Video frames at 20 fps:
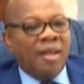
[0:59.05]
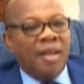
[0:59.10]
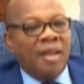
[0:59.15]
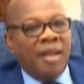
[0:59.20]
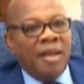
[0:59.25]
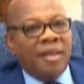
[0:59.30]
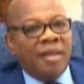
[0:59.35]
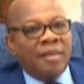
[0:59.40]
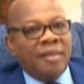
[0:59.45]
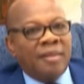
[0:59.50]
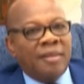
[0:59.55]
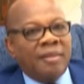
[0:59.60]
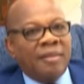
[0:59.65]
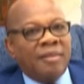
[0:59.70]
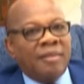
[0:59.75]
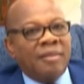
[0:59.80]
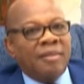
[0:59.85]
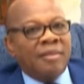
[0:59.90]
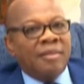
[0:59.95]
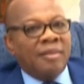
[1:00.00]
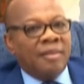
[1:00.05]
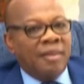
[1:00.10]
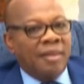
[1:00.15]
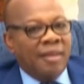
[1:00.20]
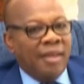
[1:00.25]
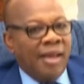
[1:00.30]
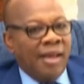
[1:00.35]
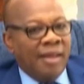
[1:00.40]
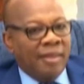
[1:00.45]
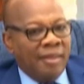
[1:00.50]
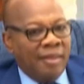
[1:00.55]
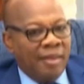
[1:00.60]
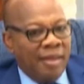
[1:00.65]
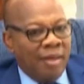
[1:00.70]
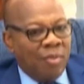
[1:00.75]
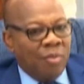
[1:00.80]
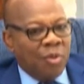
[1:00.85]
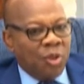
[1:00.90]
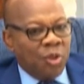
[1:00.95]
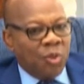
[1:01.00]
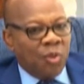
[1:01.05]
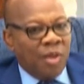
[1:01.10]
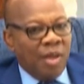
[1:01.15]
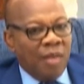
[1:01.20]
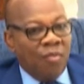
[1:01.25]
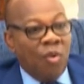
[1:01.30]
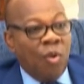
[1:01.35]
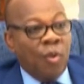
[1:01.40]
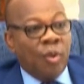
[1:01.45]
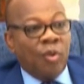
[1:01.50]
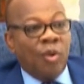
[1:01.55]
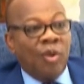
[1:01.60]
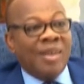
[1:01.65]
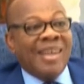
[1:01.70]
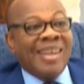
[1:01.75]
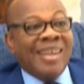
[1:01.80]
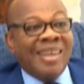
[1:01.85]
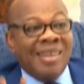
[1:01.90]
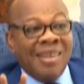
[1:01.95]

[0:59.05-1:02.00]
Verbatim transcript: and the idea was to have what we call a